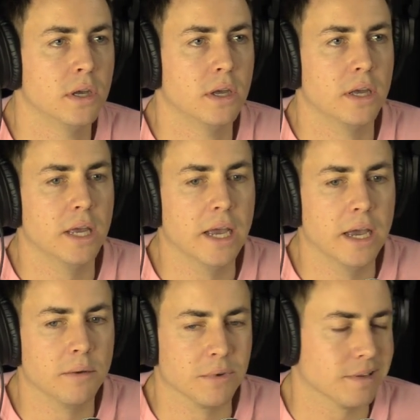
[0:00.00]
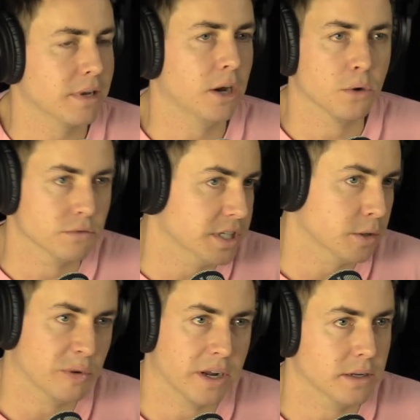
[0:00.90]
Mm-hmm. And we're like, no, we're a
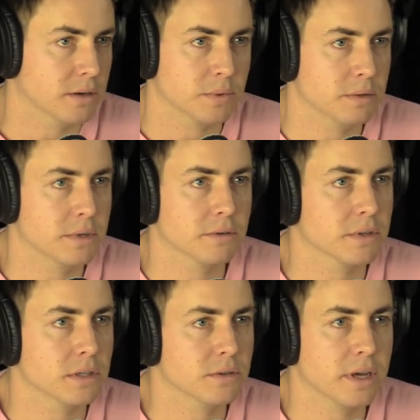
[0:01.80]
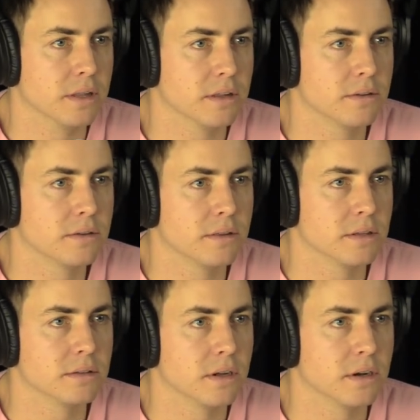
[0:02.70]
retail brand. You know, we, we don't really do that. That's,
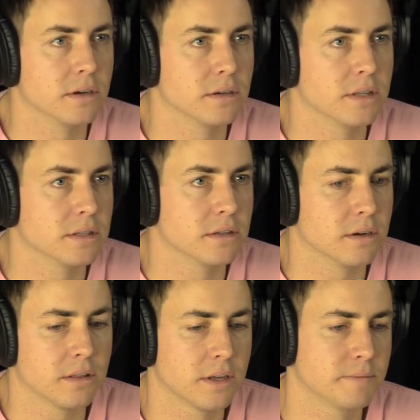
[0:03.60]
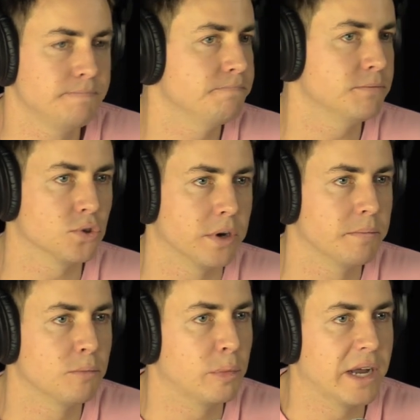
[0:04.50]
that's not our, that's not our thing. Sorry,
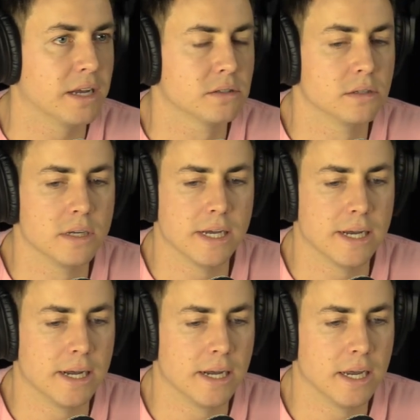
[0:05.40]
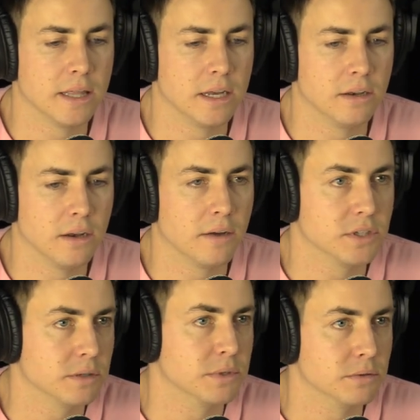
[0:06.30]
we'll pass. Uh, and then
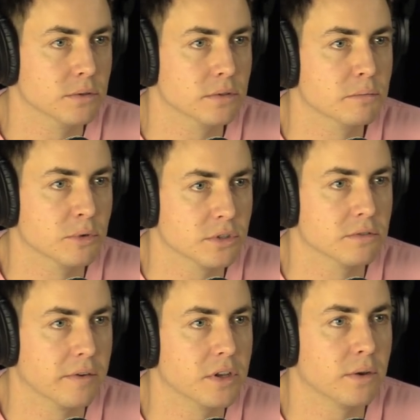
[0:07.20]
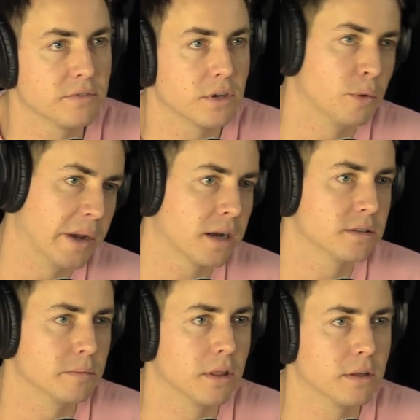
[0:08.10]
obviously when you lose most of your revenue, you have to go back to
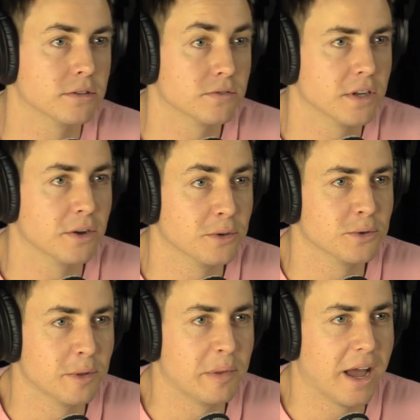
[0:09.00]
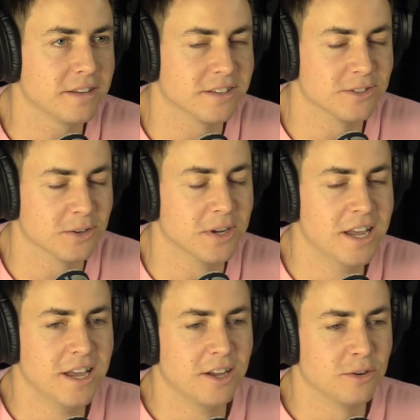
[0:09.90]
some of the things you have said no yeah. to in the past. And so
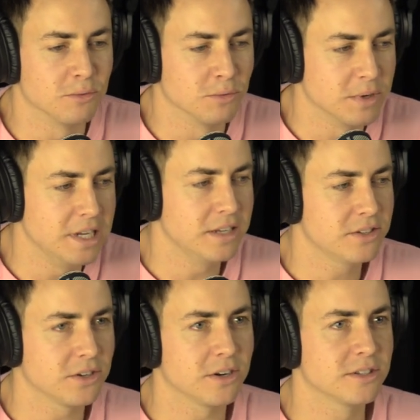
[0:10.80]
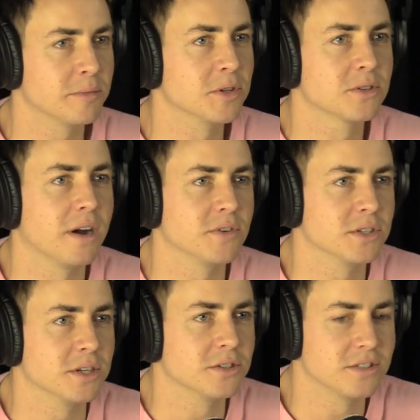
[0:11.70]
restarted some of those
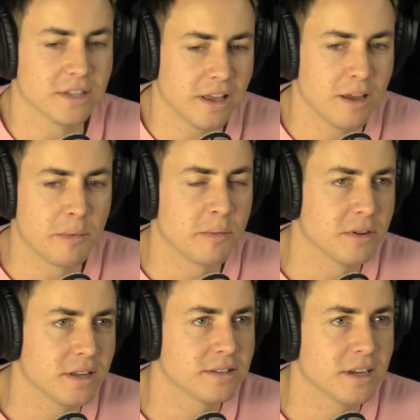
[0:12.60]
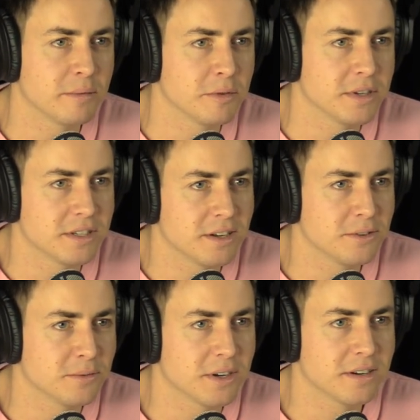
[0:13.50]
conversations. And say, hey, remember that time you reached out
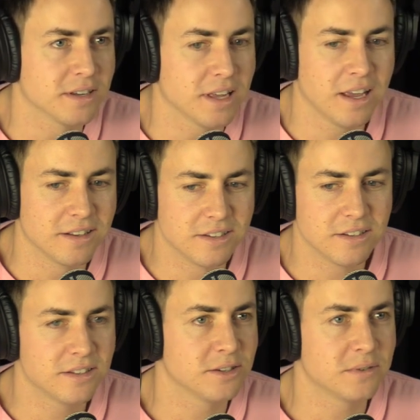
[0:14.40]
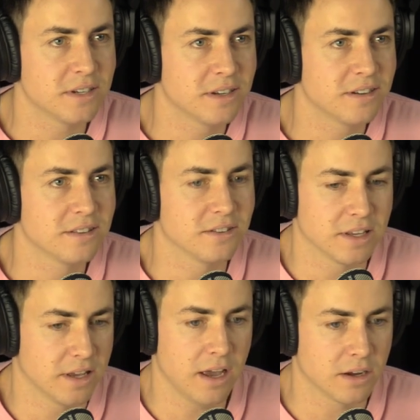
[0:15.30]
and wanted to? Hey, do you still want to? Mm -hmm. They're
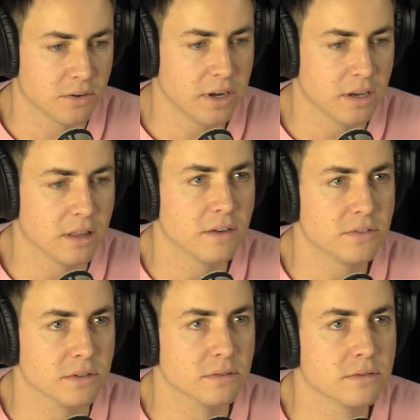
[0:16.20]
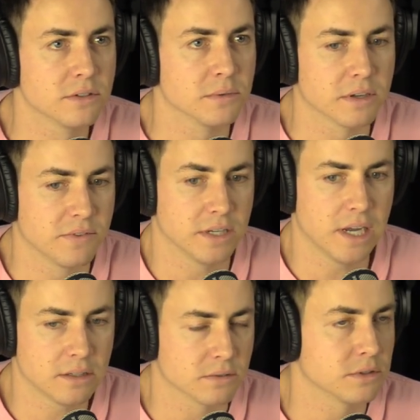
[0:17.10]
like, mm-hmm. yeah, great, I'd love to. So we're like,
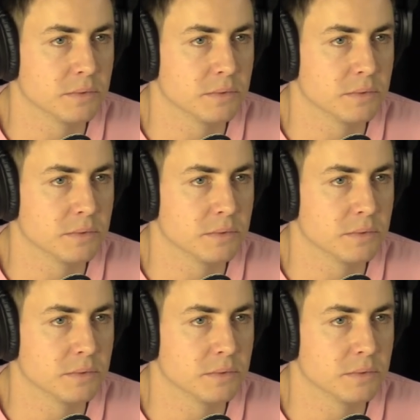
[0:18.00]
fantastic.